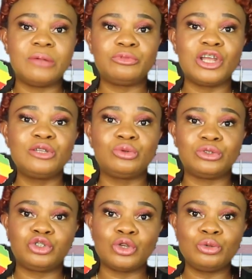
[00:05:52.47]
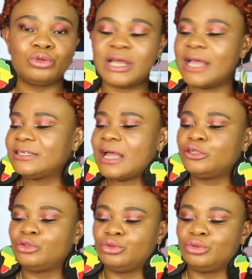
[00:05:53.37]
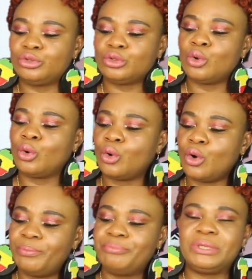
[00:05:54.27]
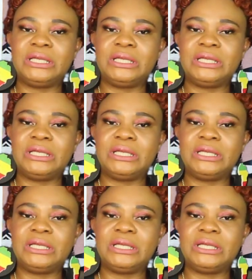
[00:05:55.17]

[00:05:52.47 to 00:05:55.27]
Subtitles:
I'm trying to show you guys how to use Cocopulp